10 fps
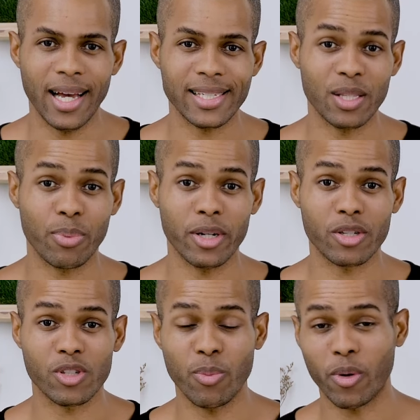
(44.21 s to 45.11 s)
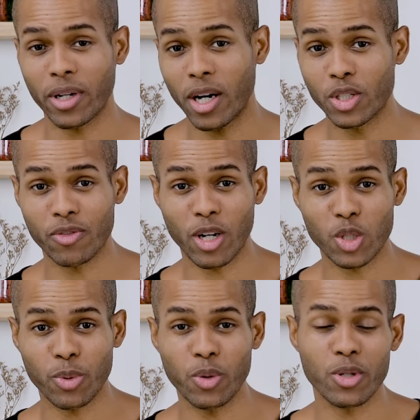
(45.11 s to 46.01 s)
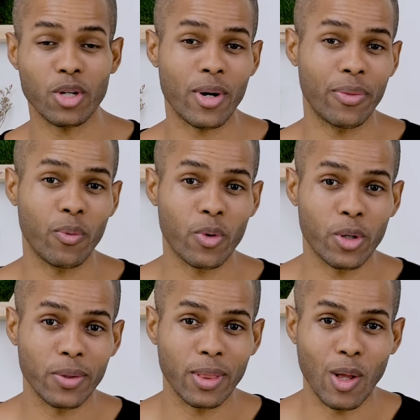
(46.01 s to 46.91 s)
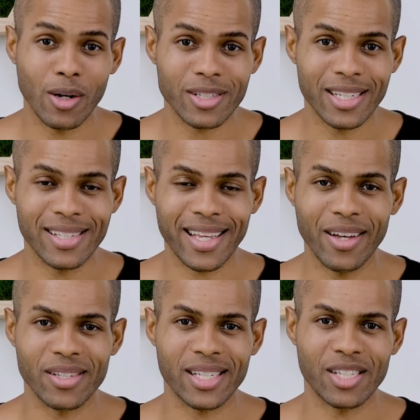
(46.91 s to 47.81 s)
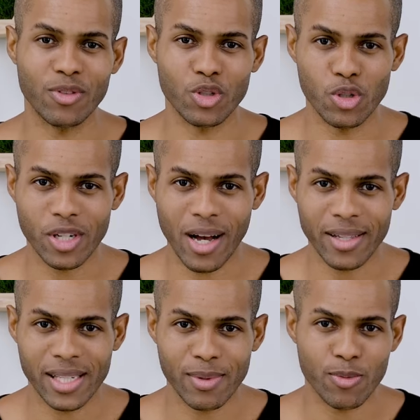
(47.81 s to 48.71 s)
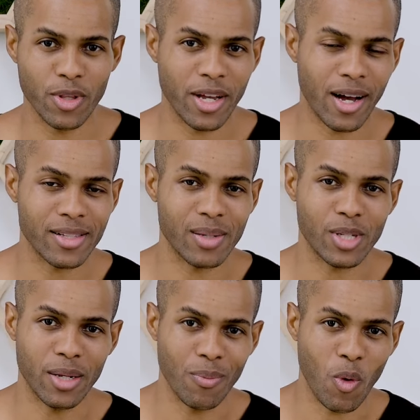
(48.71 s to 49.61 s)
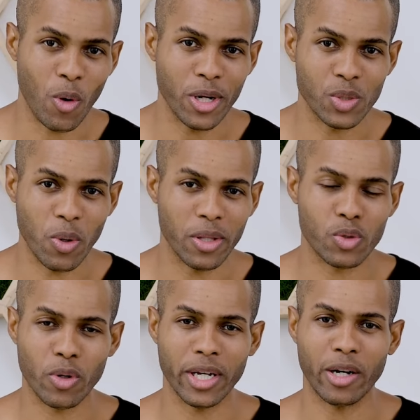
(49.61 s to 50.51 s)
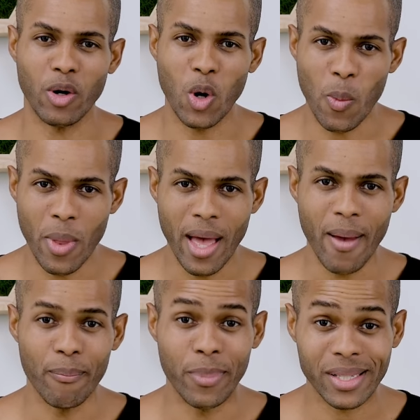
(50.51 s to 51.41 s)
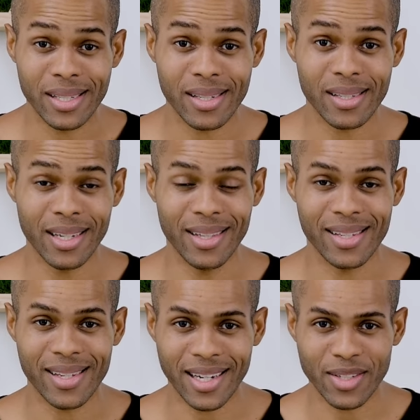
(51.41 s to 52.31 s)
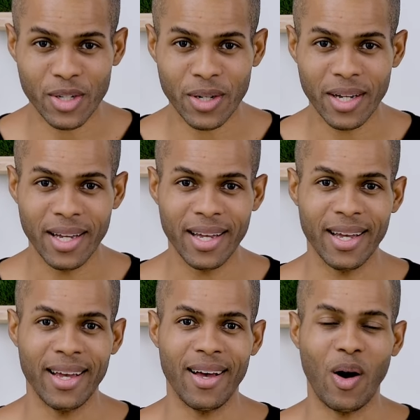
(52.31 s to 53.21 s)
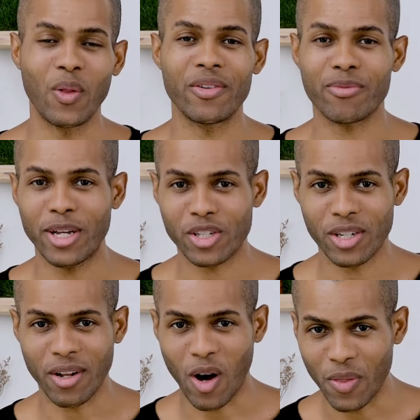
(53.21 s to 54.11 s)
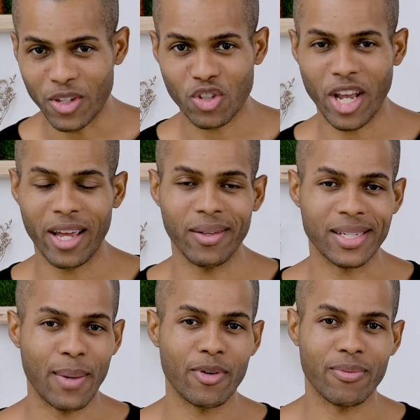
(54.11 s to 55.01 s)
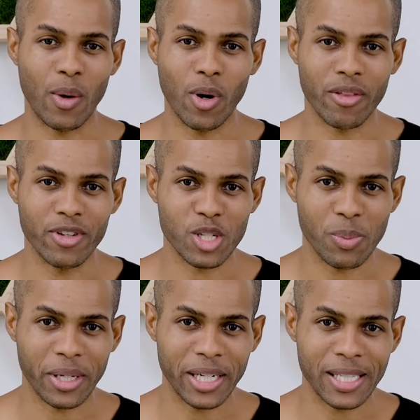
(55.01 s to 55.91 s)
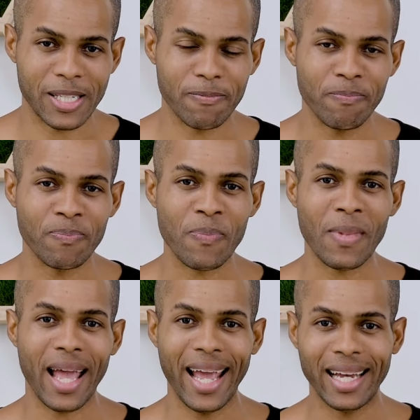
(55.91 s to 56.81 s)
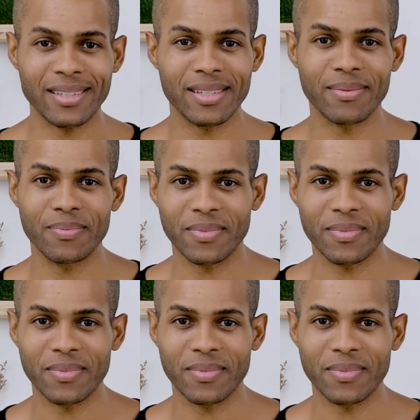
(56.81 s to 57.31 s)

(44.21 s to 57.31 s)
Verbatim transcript: has had the pleasure of supporting hundreds of entrepreneurs around the world launch and scale successful juice concepts, smoothie concepts, and more, as well as running our own businesses in this sector. All the information on this channel is coming from that wealth of experience. And